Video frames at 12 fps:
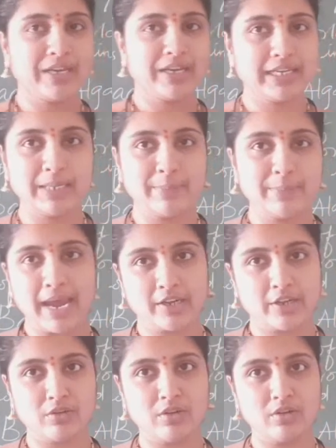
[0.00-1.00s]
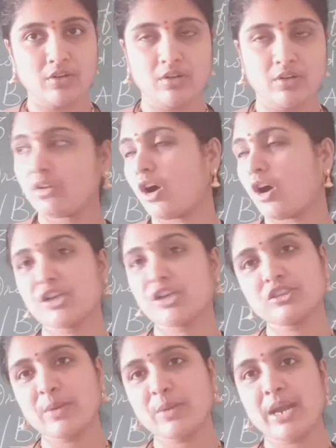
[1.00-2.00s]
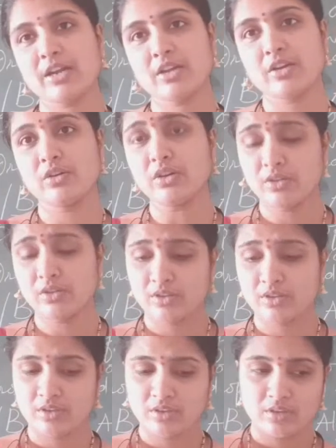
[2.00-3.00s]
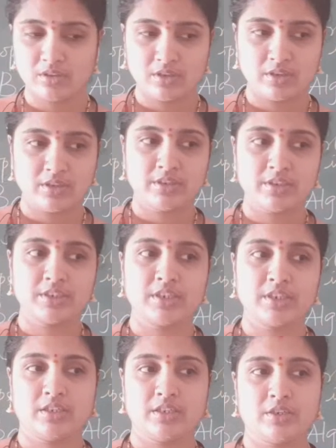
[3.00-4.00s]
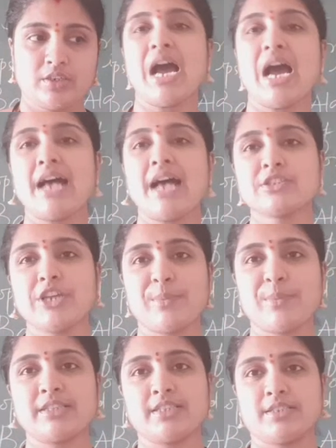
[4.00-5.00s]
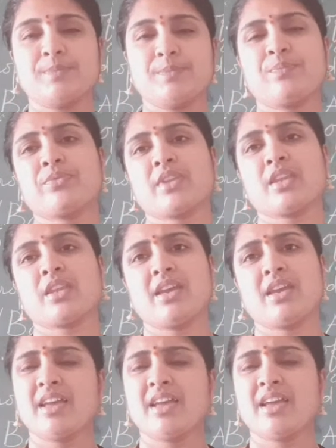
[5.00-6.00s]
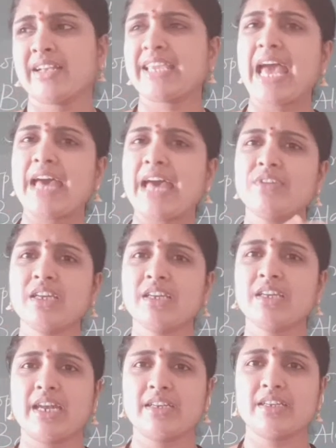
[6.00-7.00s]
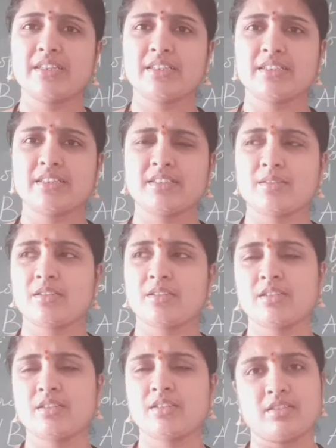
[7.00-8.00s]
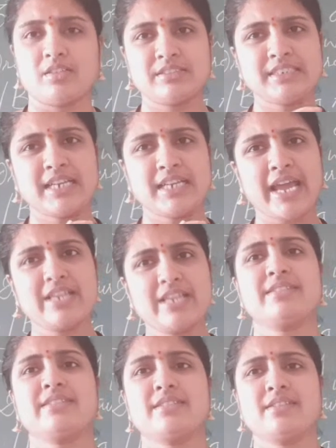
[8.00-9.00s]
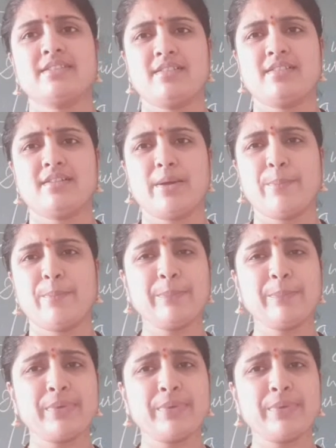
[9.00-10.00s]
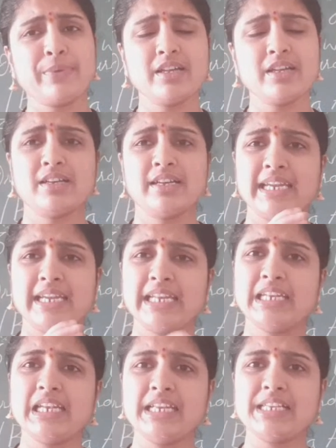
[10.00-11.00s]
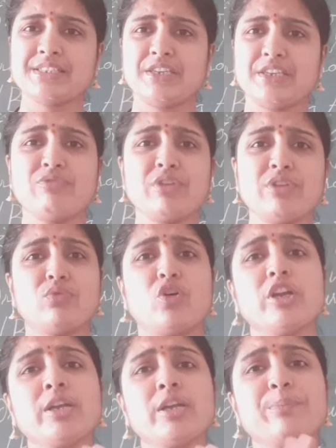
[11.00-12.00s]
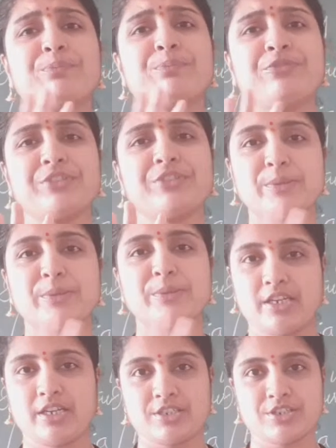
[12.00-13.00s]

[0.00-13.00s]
idli batter, no? Or dosha batter, no? You ask your mother, can we get nice prepared idlis if you won't ferment?